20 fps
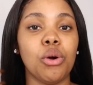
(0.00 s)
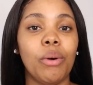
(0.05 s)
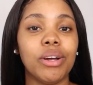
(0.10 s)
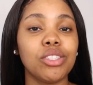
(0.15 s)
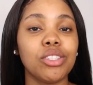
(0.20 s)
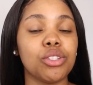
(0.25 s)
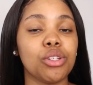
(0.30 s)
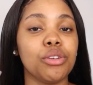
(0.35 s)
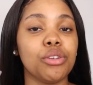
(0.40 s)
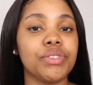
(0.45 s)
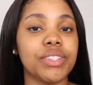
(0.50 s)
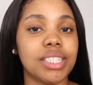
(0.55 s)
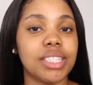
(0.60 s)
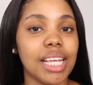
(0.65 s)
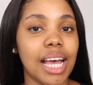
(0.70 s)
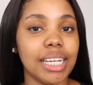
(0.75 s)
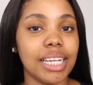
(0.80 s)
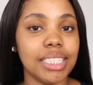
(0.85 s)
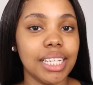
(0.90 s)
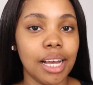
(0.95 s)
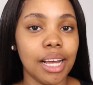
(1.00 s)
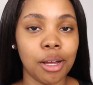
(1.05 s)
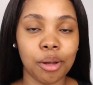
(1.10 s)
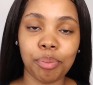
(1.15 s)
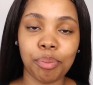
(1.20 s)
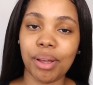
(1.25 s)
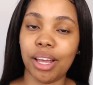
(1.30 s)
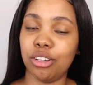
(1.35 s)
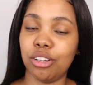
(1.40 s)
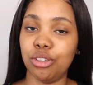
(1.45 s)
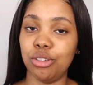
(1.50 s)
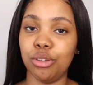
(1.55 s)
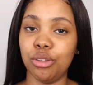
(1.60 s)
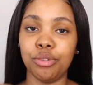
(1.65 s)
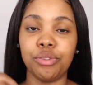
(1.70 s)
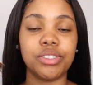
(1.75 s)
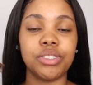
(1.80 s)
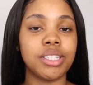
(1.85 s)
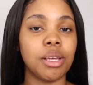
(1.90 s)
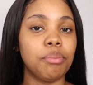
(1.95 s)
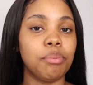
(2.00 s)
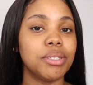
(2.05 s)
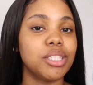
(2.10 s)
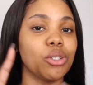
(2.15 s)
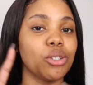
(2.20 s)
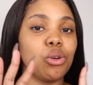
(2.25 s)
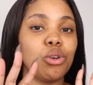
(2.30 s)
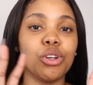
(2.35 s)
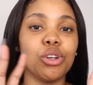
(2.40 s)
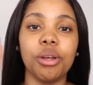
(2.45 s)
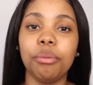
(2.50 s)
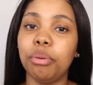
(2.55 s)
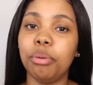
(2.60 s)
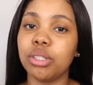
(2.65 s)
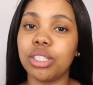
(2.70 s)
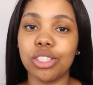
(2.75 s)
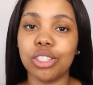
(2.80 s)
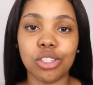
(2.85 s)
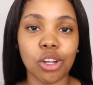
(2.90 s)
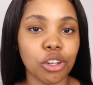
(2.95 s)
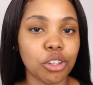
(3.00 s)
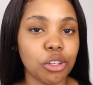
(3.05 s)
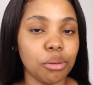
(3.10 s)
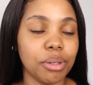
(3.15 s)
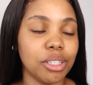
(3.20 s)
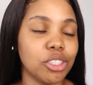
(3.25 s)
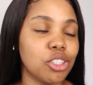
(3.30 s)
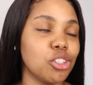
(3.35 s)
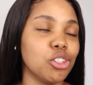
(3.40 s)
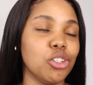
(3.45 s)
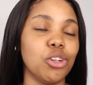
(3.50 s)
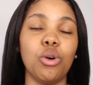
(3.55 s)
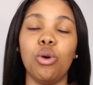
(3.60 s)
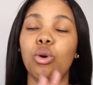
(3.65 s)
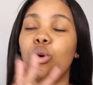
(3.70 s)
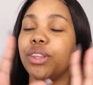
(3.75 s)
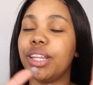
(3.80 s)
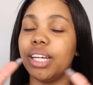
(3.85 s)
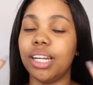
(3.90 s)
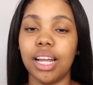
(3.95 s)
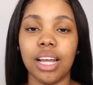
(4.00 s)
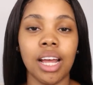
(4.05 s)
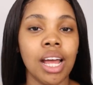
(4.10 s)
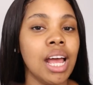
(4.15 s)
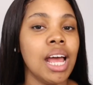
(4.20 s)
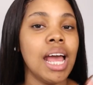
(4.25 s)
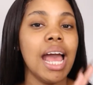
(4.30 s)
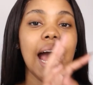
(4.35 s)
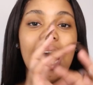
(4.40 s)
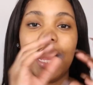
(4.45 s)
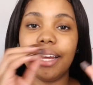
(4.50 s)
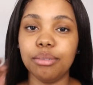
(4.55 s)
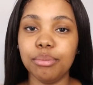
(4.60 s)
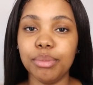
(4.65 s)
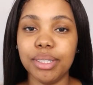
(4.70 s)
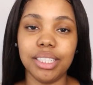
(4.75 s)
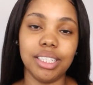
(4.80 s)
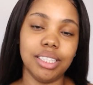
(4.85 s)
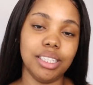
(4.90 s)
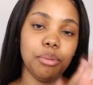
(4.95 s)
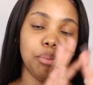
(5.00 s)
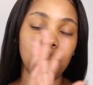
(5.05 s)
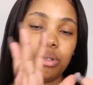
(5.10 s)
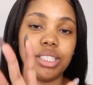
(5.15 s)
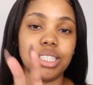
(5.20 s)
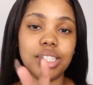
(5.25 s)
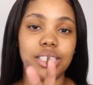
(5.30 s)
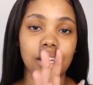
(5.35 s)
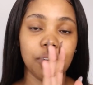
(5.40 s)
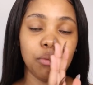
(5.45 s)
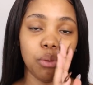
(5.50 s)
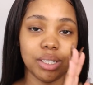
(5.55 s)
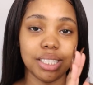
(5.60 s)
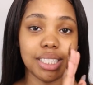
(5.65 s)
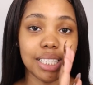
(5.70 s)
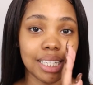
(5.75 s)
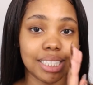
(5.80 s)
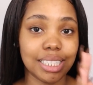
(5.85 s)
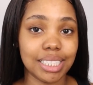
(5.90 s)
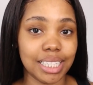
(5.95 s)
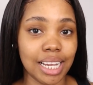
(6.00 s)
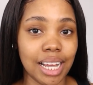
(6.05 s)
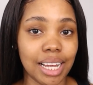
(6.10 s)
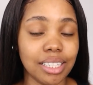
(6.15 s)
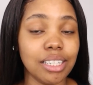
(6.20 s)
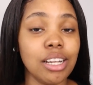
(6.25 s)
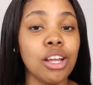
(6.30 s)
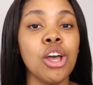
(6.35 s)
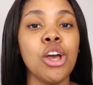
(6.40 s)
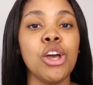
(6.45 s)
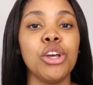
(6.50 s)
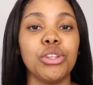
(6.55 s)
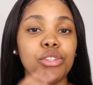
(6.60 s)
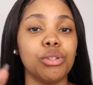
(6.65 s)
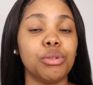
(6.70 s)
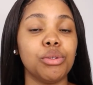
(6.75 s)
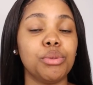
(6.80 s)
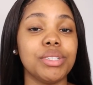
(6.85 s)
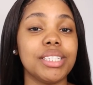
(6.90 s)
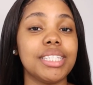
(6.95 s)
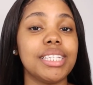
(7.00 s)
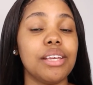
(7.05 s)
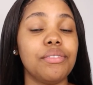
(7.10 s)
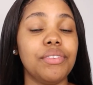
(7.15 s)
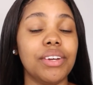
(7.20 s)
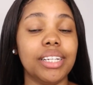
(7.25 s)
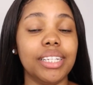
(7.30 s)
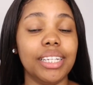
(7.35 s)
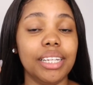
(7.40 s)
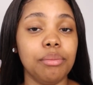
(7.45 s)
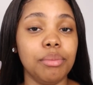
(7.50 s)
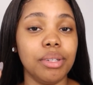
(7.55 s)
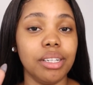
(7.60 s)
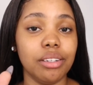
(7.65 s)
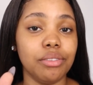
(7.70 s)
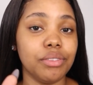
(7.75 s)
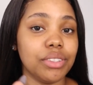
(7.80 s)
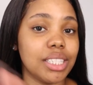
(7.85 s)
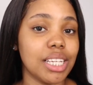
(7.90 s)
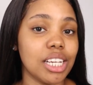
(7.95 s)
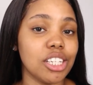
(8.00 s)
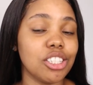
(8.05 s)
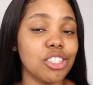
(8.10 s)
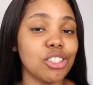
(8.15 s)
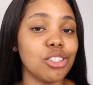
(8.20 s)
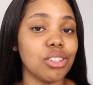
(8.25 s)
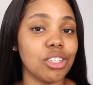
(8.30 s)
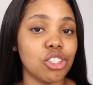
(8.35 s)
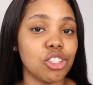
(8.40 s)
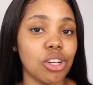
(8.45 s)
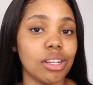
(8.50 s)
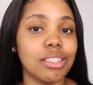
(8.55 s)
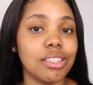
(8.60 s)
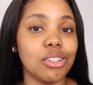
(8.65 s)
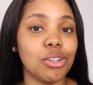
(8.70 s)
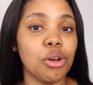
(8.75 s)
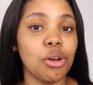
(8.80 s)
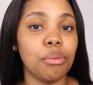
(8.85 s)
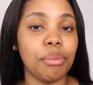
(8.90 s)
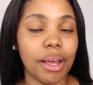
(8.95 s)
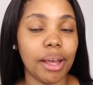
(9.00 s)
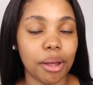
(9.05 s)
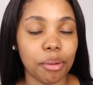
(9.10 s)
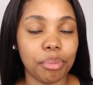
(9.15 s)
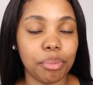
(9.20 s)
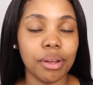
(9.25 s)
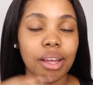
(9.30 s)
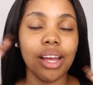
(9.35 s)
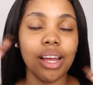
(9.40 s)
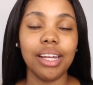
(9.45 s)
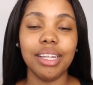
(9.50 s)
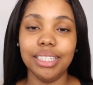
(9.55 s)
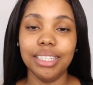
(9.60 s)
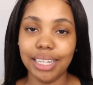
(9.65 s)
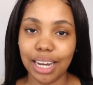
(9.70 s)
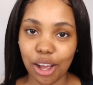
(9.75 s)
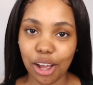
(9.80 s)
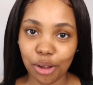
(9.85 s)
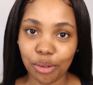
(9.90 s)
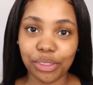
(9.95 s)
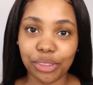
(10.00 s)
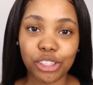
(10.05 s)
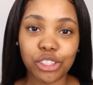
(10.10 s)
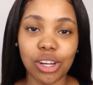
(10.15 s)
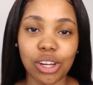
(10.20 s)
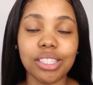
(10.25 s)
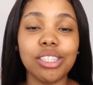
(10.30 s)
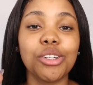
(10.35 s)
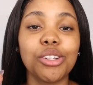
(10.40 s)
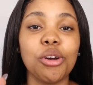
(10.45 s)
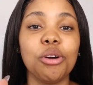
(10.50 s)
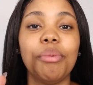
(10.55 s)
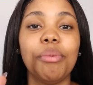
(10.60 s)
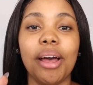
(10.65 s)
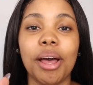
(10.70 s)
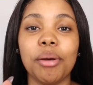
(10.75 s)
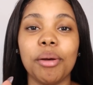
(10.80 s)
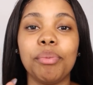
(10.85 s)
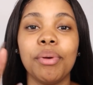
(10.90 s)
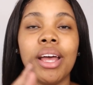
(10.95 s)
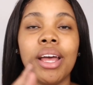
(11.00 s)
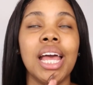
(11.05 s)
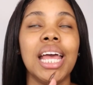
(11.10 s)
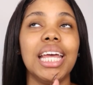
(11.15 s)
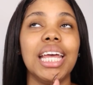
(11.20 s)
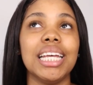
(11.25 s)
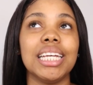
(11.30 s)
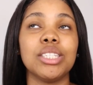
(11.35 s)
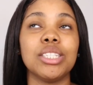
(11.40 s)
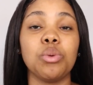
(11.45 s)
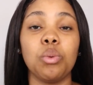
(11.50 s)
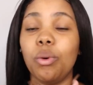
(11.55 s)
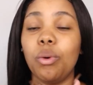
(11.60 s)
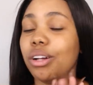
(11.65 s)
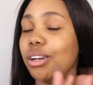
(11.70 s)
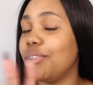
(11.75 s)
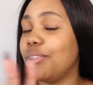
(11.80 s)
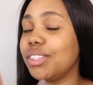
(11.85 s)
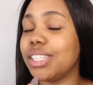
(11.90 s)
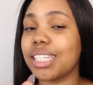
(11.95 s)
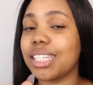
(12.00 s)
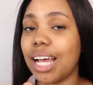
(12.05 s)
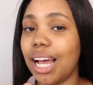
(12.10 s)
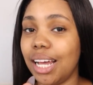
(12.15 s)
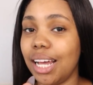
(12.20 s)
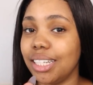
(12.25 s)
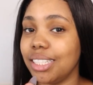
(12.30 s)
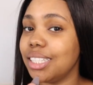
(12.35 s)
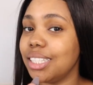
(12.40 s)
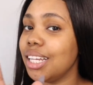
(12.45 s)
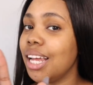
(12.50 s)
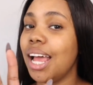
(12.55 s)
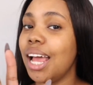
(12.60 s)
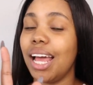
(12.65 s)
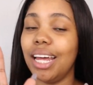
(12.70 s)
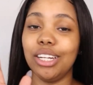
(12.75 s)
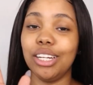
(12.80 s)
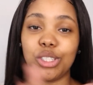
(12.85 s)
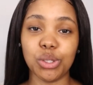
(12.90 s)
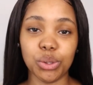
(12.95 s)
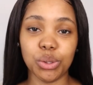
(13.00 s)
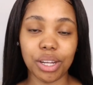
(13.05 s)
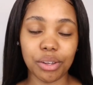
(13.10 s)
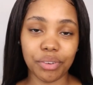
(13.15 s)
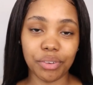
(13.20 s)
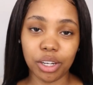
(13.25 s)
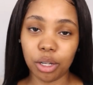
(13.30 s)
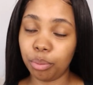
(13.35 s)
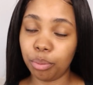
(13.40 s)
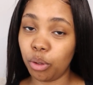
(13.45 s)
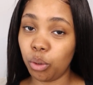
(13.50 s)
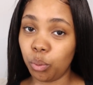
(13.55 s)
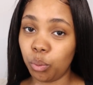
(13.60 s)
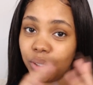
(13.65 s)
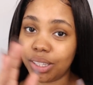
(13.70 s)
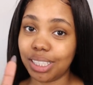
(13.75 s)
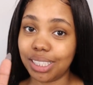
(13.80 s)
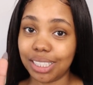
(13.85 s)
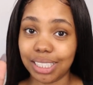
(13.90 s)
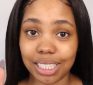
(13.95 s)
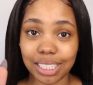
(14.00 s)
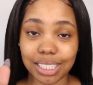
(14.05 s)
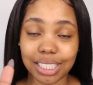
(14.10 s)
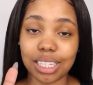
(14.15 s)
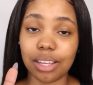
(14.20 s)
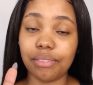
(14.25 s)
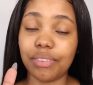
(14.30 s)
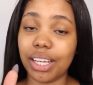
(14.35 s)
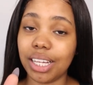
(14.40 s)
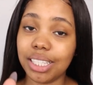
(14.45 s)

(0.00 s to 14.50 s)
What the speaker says: once you've signed up and you've submitted all your important documents, you know, all that admin and the important stuff, once that's done, you'll receive an email invitation to the Trusted Home app. Now, the Trusted Home app is one of its kind and it's only available with DStv